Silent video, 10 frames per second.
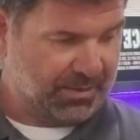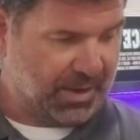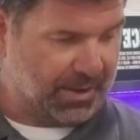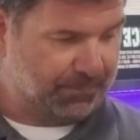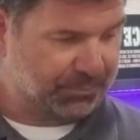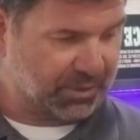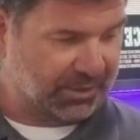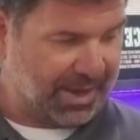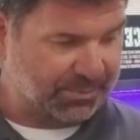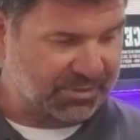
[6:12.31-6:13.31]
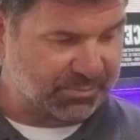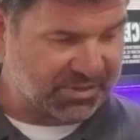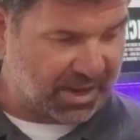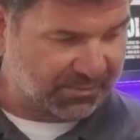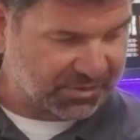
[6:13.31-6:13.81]
The lamps
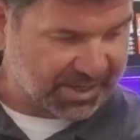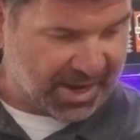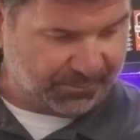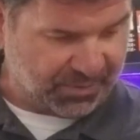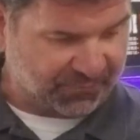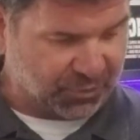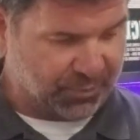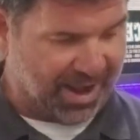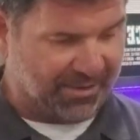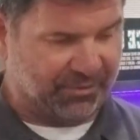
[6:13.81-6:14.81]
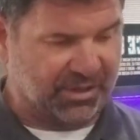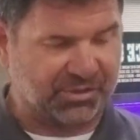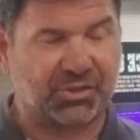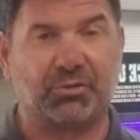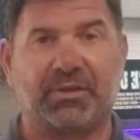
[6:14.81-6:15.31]
themselves, again, if you have
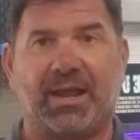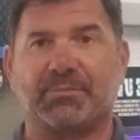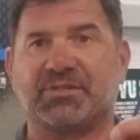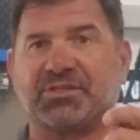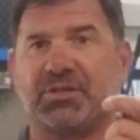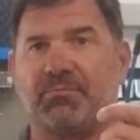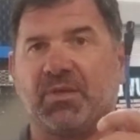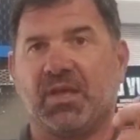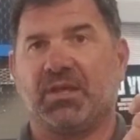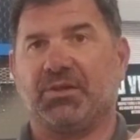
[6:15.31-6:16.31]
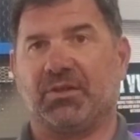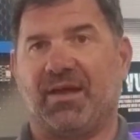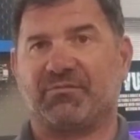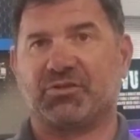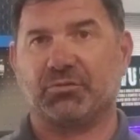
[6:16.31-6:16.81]
a 2-lamp system, you'll
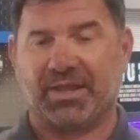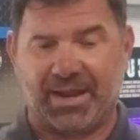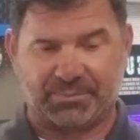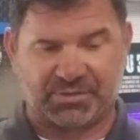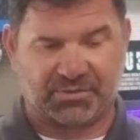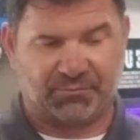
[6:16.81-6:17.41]
have 2 lamps.